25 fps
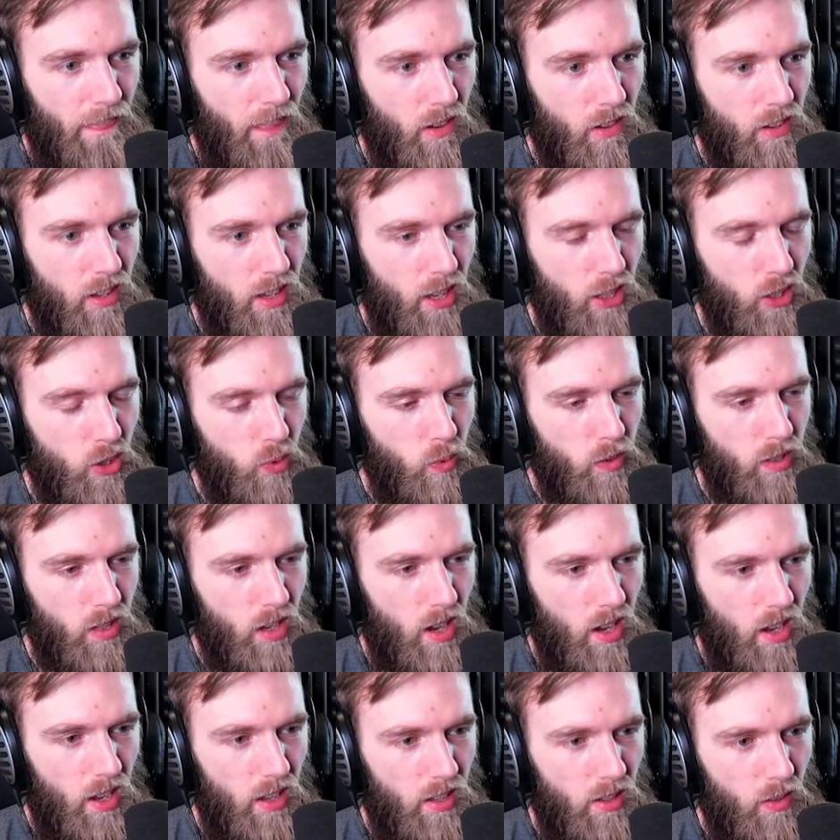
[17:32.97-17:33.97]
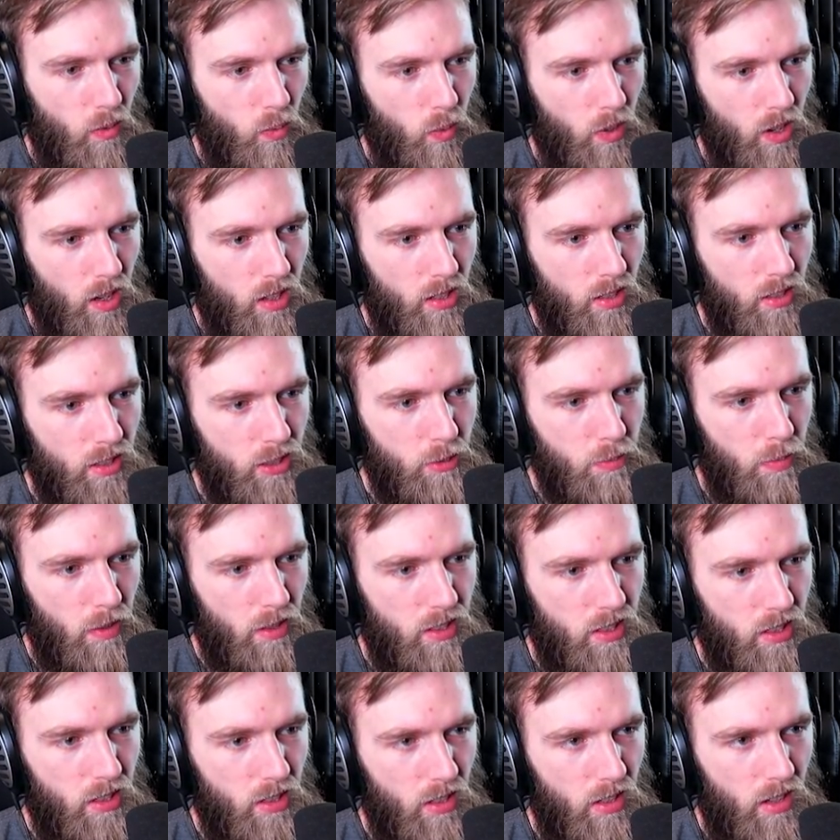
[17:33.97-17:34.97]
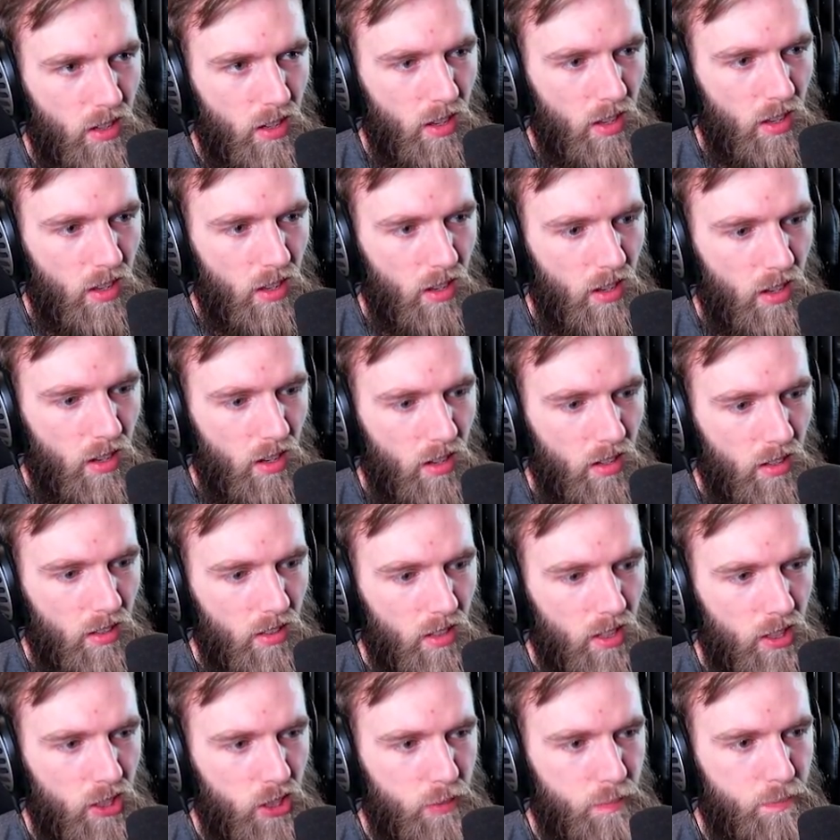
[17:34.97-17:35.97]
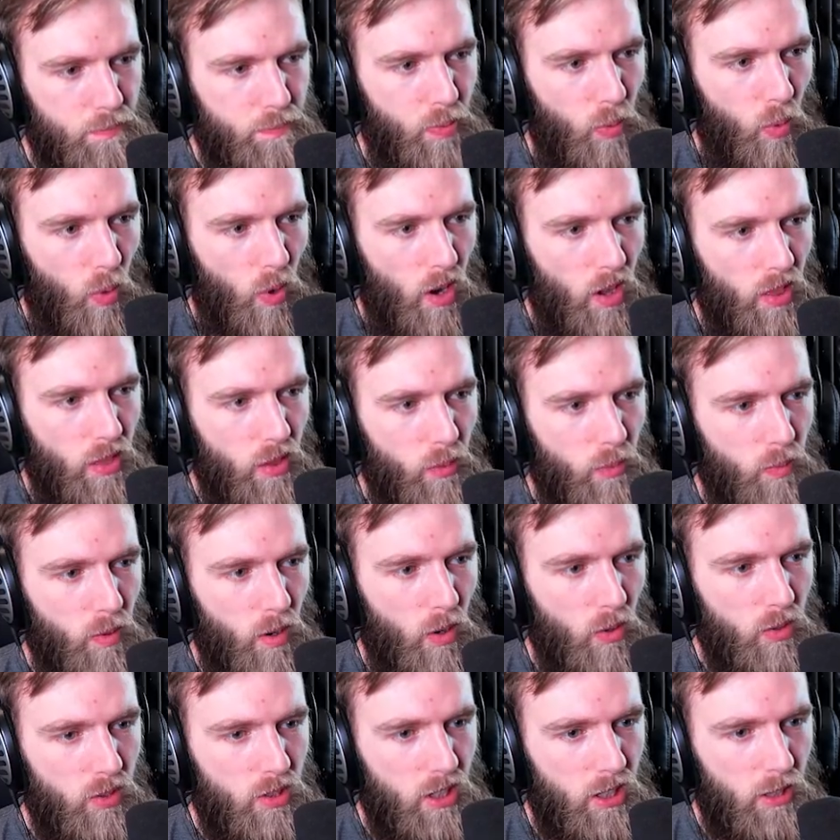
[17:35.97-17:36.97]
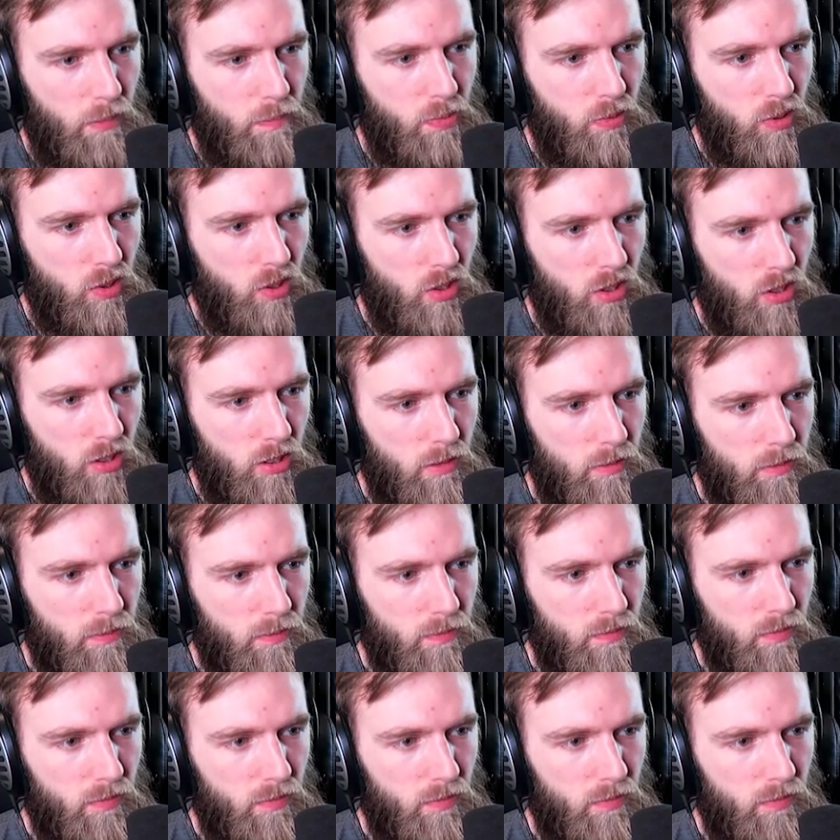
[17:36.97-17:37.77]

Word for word: Okay, so we got we got to this place here. Let's boil the rose hips.